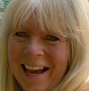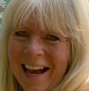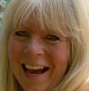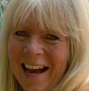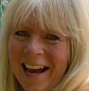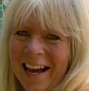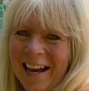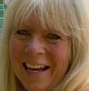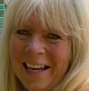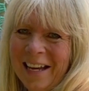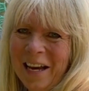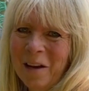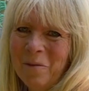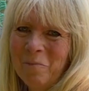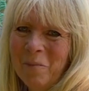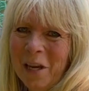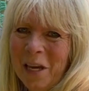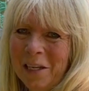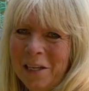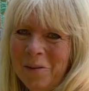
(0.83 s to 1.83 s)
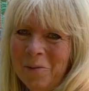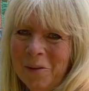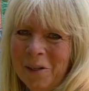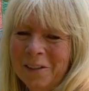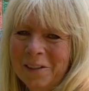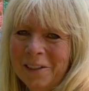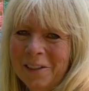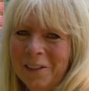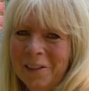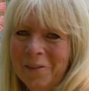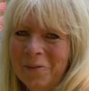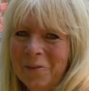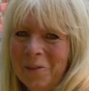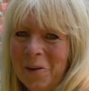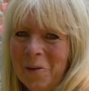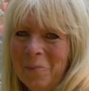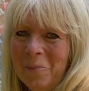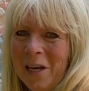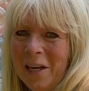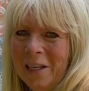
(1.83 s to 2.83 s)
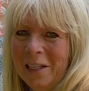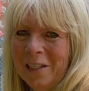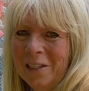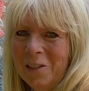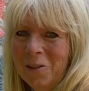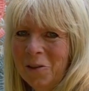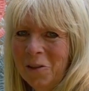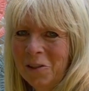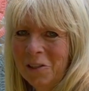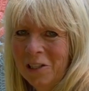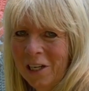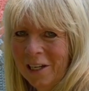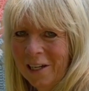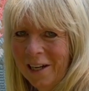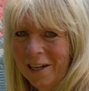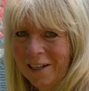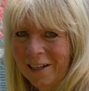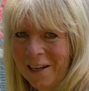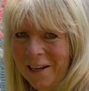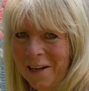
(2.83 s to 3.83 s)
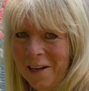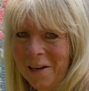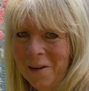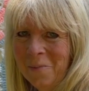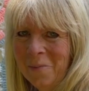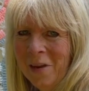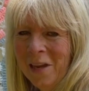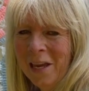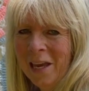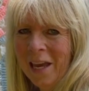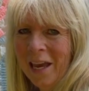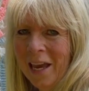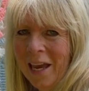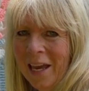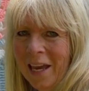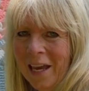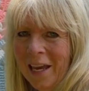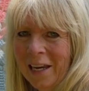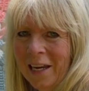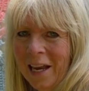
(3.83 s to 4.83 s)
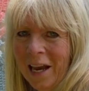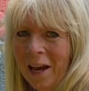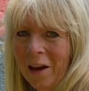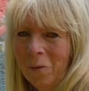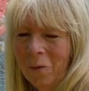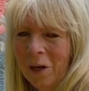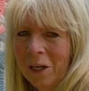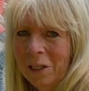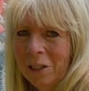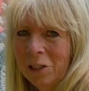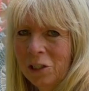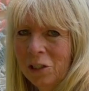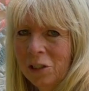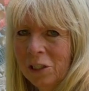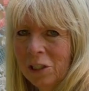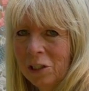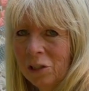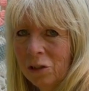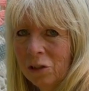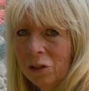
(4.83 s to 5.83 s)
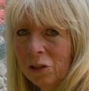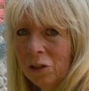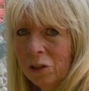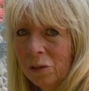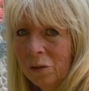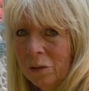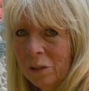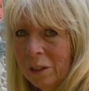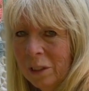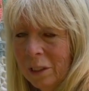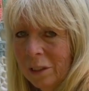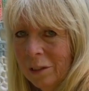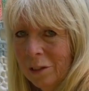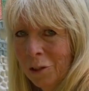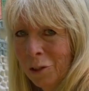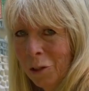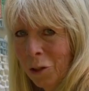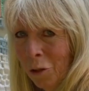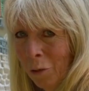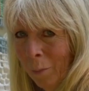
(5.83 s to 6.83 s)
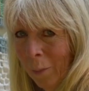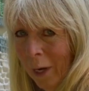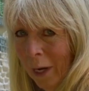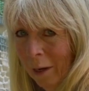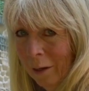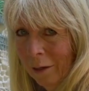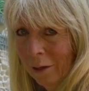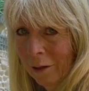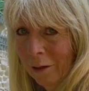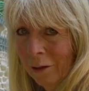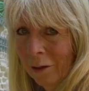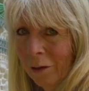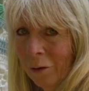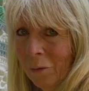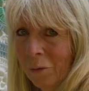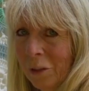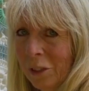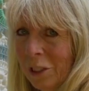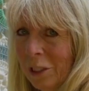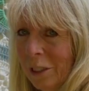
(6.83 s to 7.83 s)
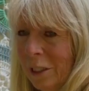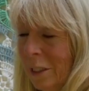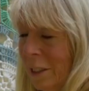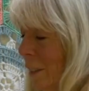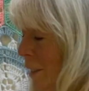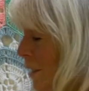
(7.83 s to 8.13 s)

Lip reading: Hi, I'm Maggie Weldon from maggiescrochet.com, and I wanted to introduce this new pattern, which is